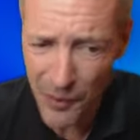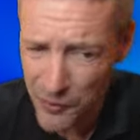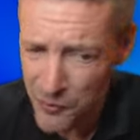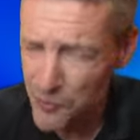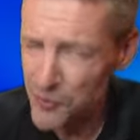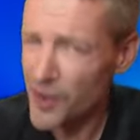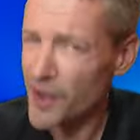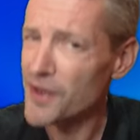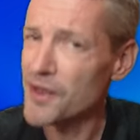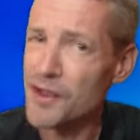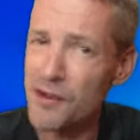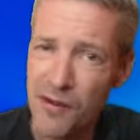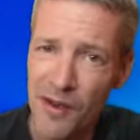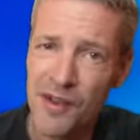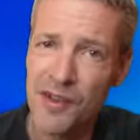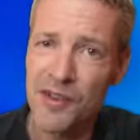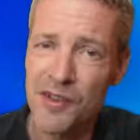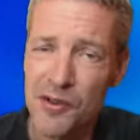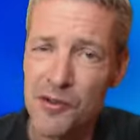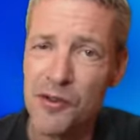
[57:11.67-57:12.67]
die here
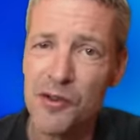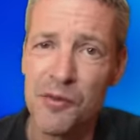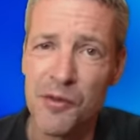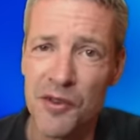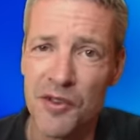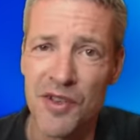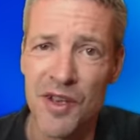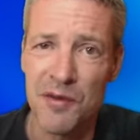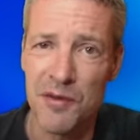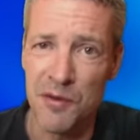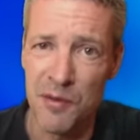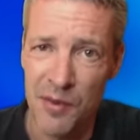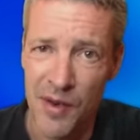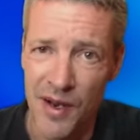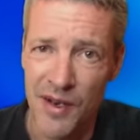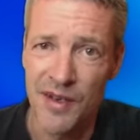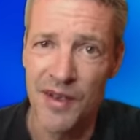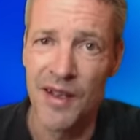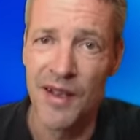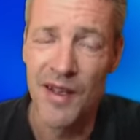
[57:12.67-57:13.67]
very soon, you would say with
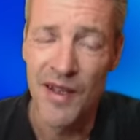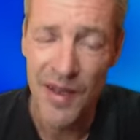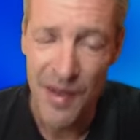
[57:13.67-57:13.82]
black.